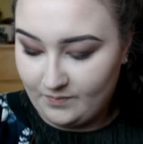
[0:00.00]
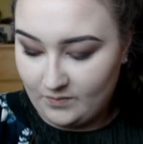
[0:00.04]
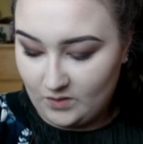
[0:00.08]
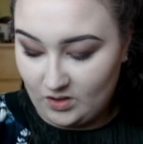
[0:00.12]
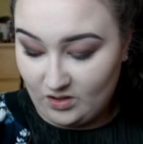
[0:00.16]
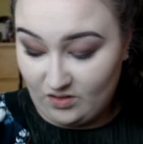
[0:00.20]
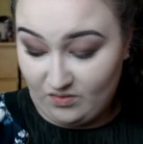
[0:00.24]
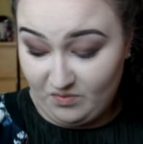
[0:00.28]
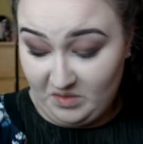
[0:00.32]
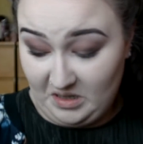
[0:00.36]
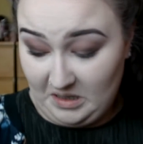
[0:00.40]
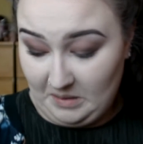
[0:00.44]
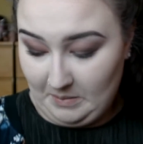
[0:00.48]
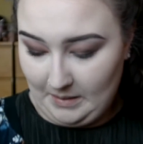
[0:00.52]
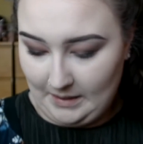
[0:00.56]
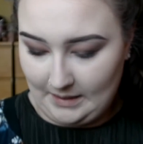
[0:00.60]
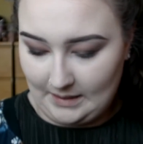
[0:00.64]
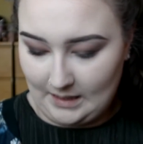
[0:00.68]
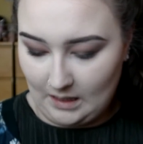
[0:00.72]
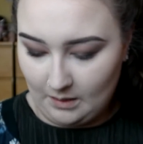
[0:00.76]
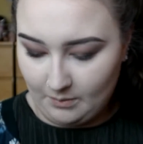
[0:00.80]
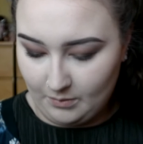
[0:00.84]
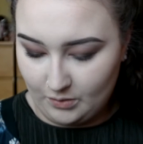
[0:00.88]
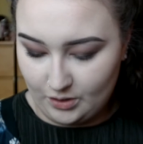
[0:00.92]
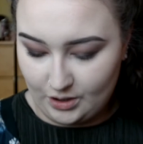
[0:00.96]
Doesn't really make
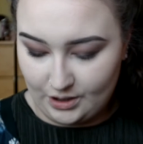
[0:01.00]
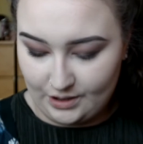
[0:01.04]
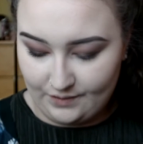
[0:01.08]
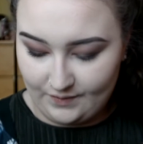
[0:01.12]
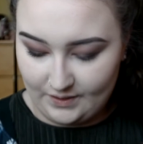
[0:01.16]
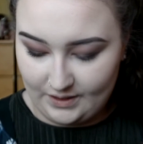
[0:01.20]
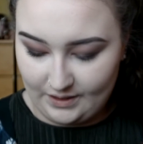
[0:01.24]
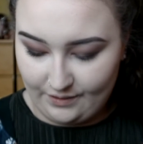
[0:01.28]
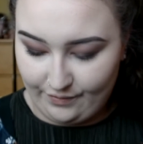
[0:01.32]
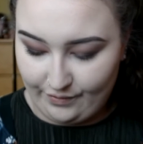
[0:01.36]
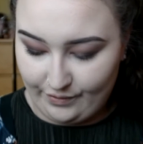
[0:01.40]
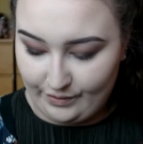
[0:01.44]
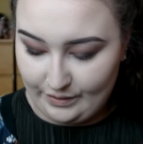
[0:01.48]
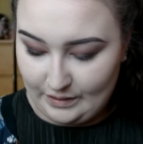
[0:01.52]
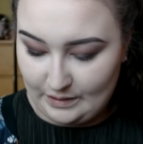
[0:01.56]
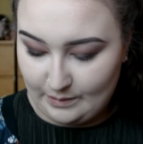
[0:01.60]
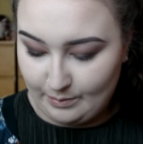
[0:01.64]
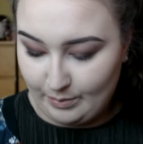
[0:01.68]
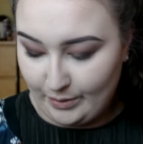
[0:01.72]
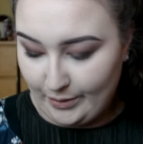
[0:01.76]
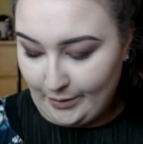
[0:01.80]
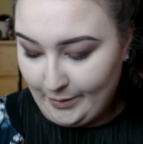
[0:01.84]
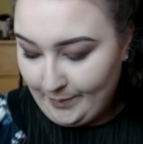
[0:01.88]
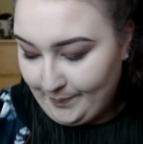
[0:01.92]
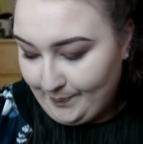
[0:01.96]
that much of a difference,
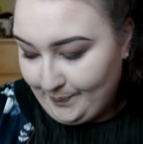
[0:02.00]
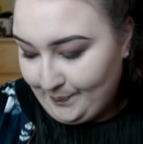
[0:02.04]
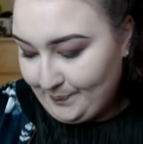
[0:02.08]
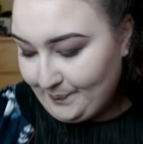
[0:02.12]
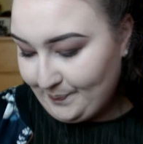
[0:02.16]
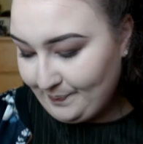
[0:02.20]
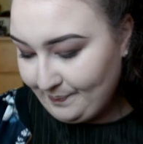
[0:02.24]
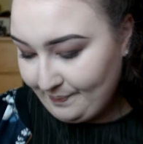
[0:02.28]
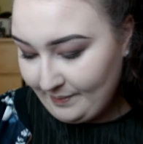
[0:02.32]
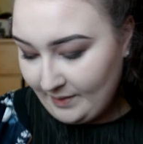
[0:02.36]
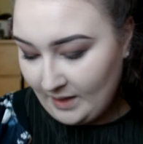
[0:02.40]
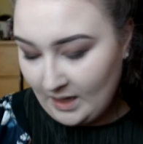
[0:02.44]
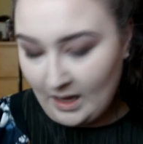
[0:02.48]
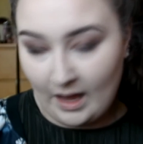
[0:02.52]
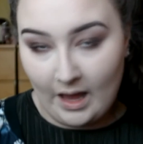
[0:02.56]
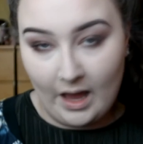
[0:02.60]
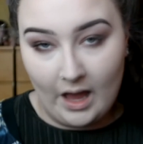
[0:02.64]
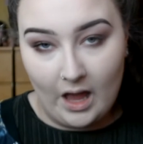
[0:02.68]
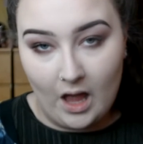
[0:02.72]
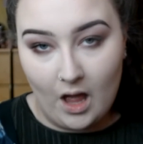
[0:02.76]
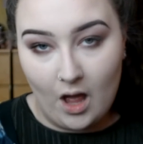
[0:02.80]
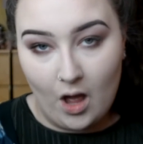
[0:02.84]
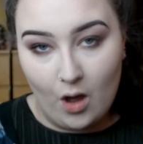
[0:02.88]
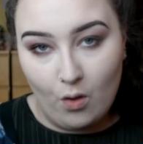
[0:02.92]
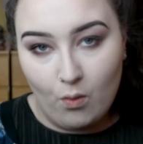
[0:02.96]
but
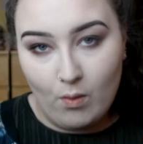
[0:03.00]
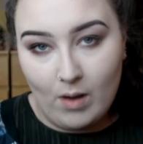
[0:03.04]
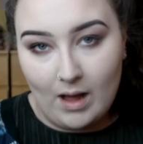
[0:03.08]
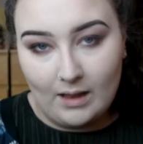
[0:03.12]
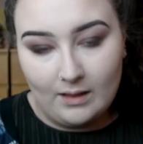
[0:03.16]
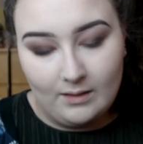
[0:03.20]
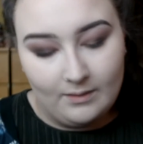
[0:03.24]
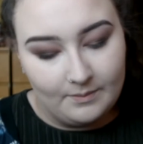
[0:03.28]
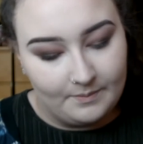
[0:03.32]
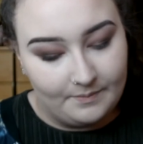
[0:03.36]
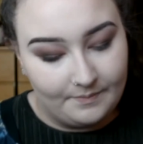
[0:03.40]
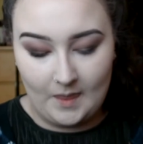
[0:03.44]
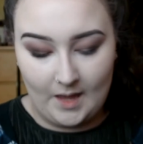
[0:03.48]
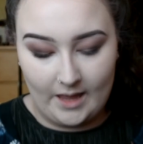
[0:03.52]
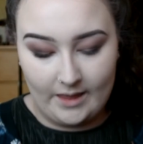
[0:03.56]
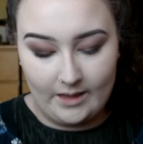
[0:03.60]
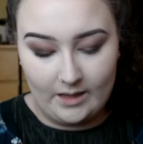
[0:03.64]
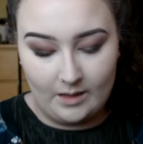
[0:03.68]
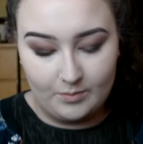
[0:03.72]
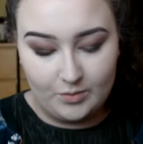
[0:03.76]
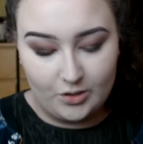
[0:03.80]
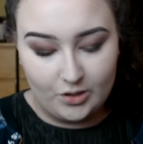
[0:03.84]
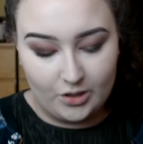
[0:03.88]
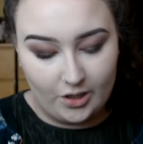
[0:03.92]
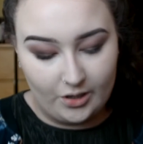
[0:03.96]
oh well. And then
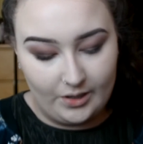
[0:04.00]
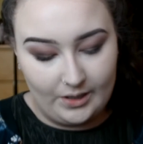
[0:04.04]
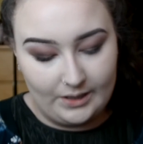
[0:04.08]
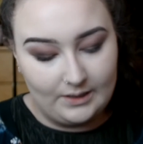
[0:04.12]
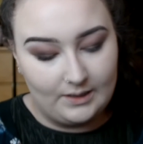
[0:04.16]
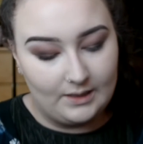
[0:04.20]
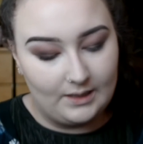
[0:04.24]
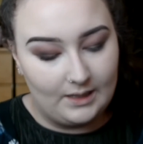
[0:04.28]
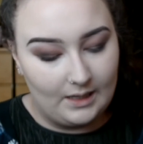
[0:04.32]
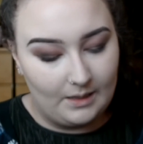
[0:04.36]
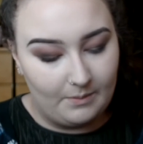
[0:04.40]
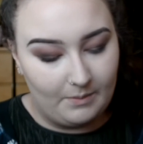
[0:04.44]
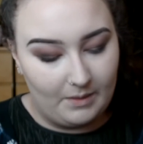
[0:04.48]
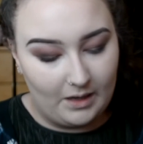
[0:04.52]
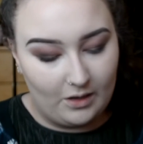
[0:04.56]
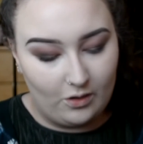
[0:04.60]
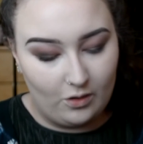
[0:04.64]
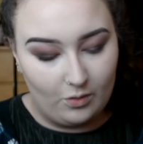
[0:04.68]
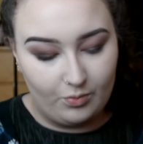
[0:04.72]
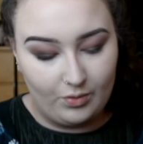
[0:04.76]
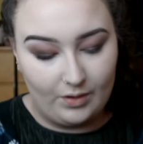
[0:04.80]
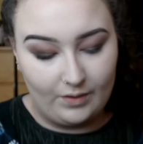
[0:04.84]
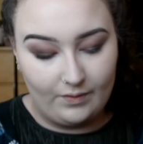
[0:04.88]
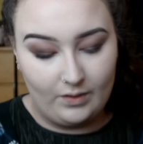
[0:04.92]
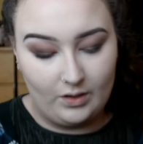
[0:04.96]
I'm just going into the
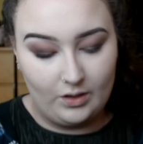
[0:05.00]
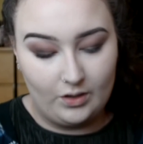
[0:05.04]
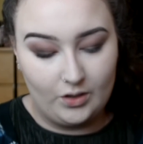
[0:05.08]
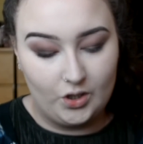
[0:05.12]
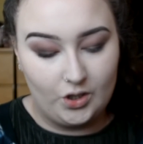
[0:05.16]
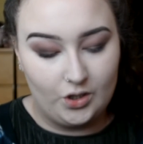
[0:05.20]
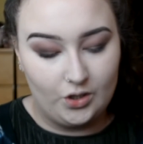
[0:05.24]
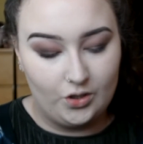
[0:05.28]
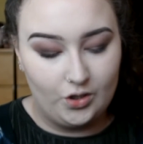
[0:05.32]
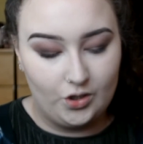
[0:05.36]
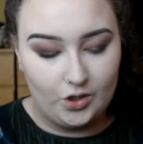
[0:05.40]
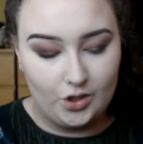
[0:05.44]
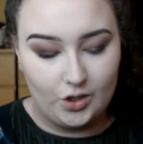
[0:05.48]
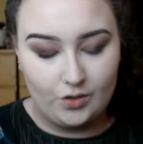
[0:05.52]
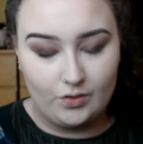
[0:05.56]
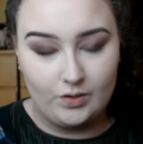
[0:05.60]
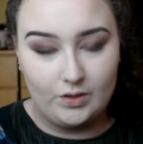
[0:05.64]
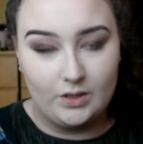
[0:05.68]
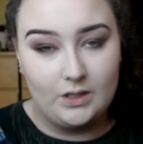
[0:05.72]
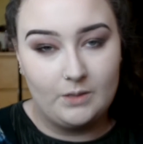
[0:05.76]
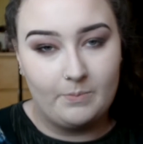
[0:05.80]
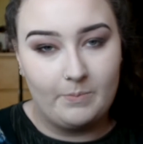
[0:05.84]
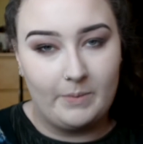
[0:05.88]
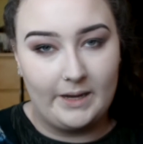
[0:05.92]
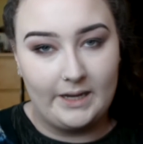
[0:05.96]
Makeup Revolution Sugar
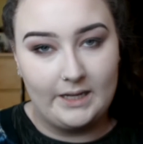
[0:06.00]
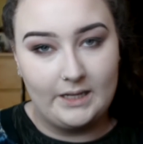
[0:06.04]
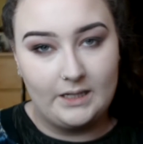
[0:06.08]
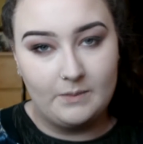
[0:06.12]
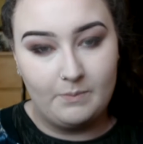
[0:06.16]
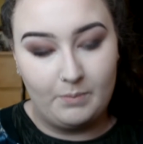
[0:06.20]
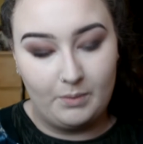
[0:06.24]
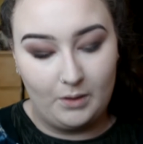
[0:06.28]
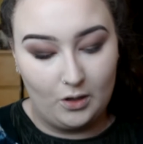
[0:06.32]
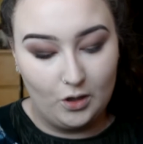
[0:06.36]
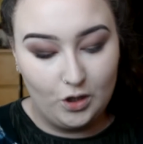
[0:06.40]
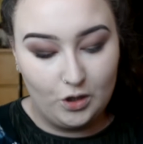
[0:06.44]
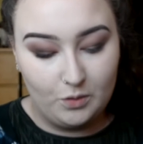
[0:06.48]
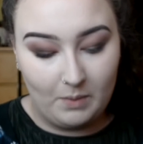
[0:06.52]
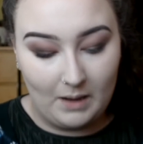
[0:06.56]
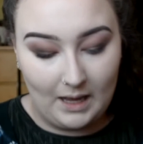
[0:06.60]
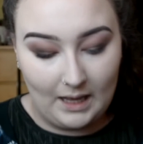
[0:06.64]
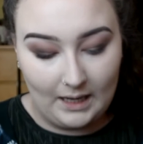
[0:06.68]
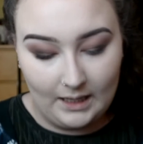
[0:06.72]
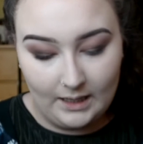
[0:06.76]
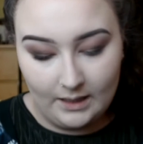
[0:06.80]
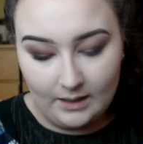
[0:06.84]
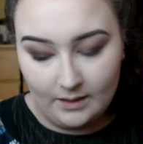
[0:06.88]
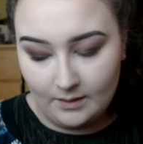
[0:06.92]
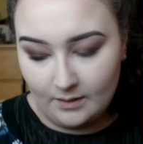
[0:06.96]
and Spice blush
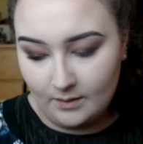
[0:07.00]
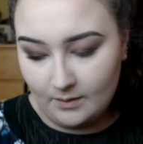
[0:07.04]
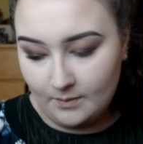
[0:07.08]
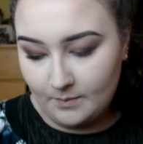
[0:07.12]
palette.